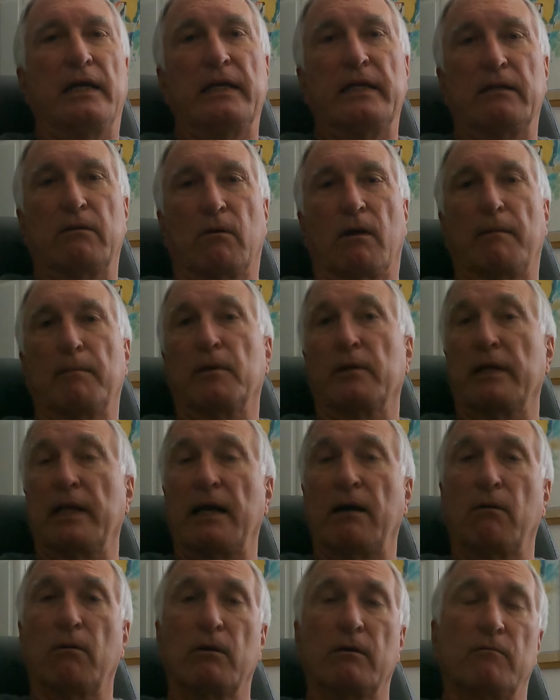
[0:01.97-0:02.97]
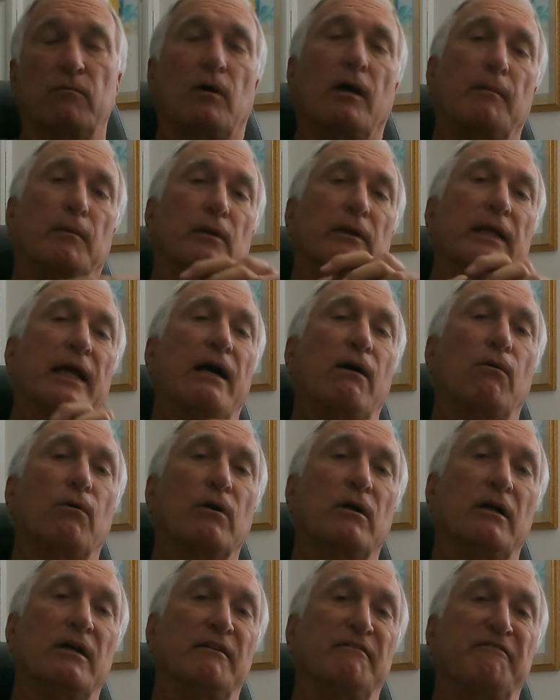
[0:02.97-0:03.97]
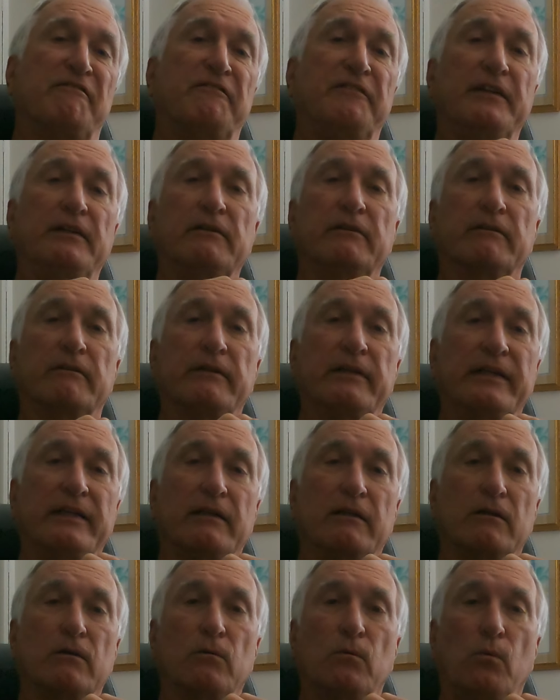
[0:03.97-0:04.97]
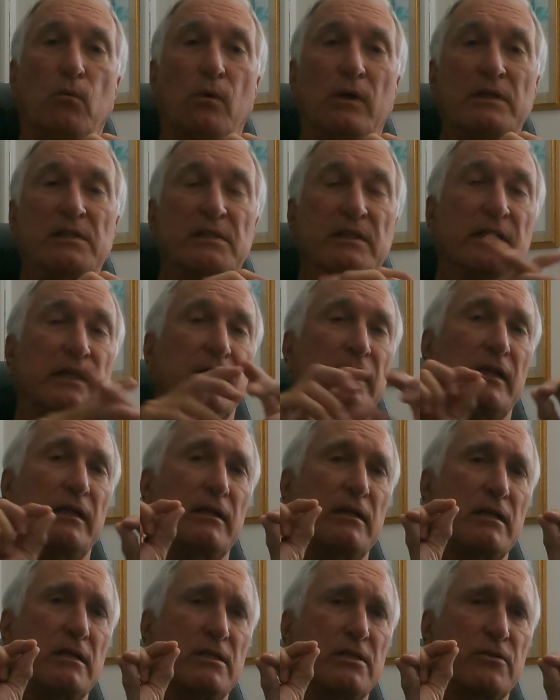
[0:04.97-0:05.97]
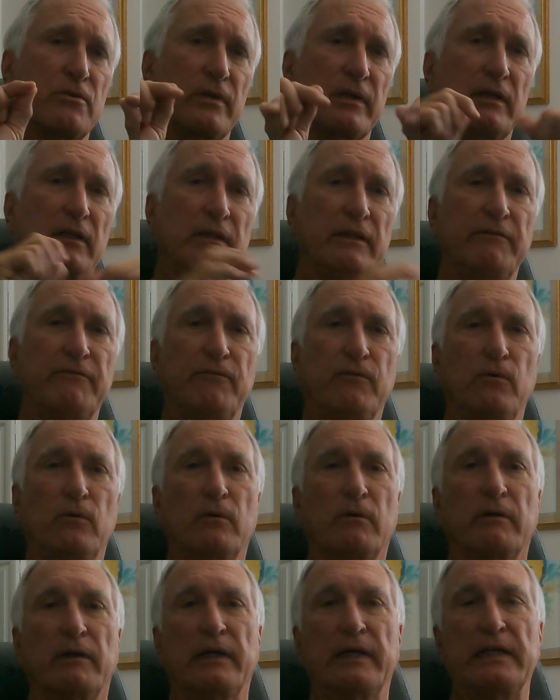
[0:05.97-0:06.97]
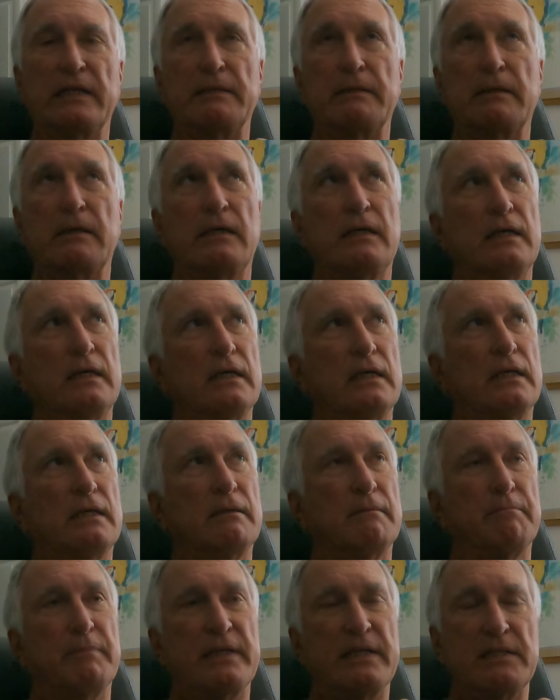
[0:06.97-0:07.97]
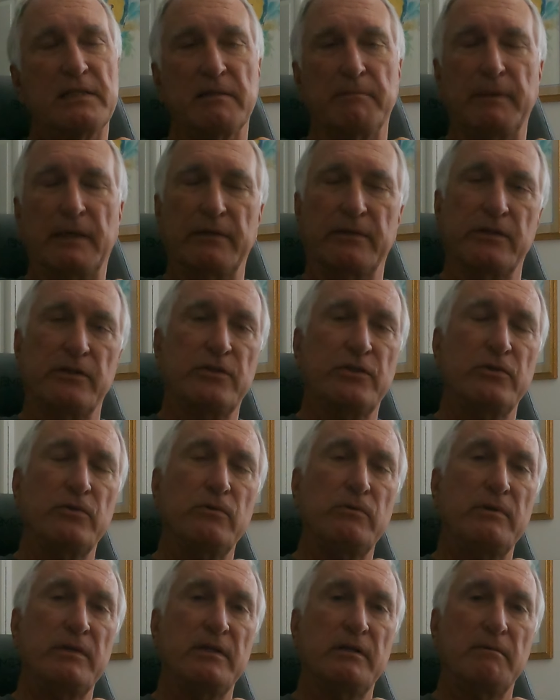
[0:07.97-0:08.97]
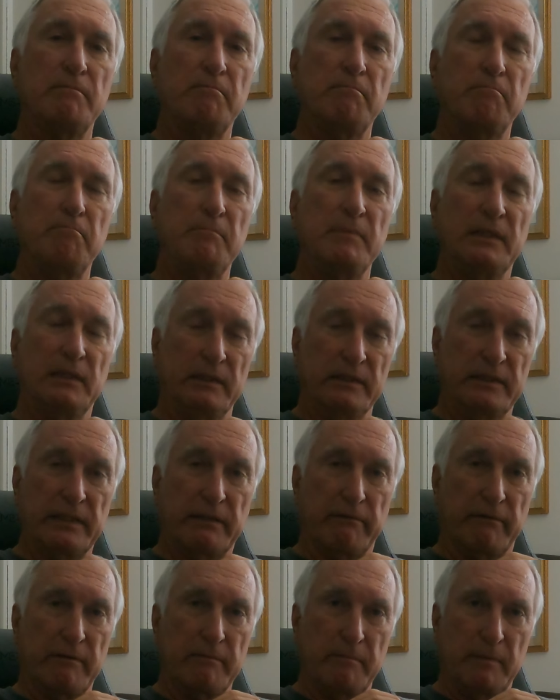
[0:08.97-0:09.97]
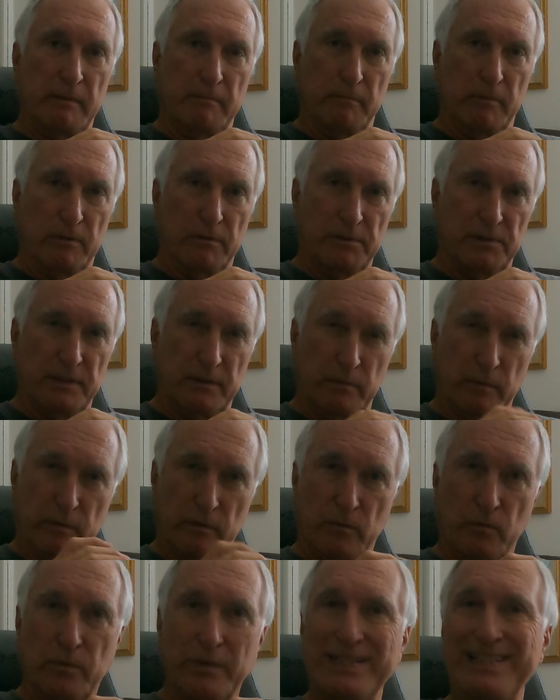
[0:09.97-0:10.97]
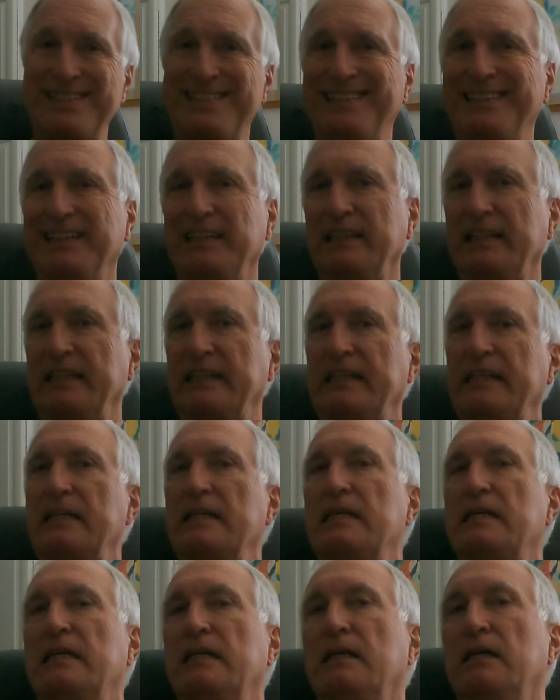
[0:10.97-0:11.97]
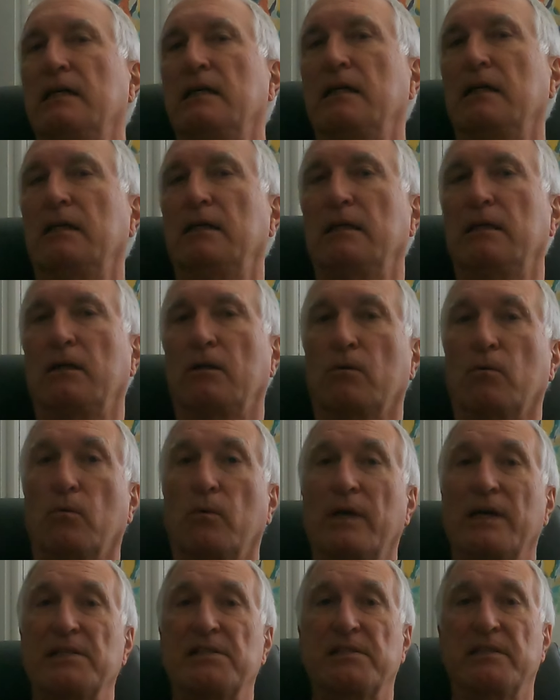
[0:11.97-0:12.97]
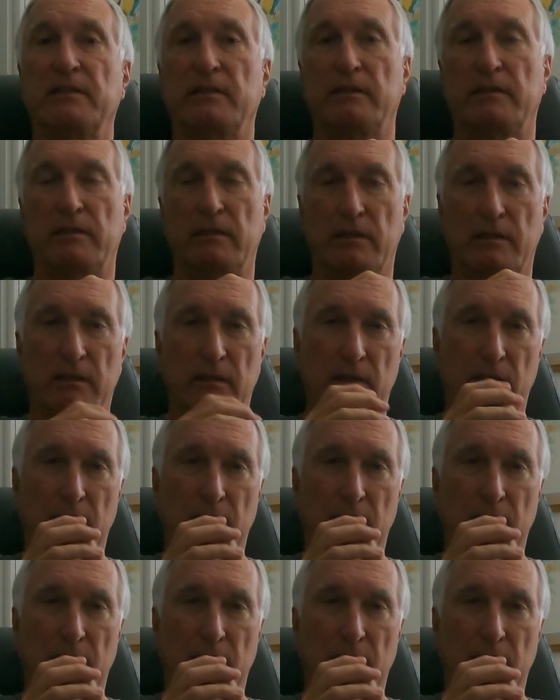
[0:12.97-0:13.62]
Hey, Robert Knauer of Robert Knauer Unfiltered here, once again, strictly for a piece about the two military members that were recently arrested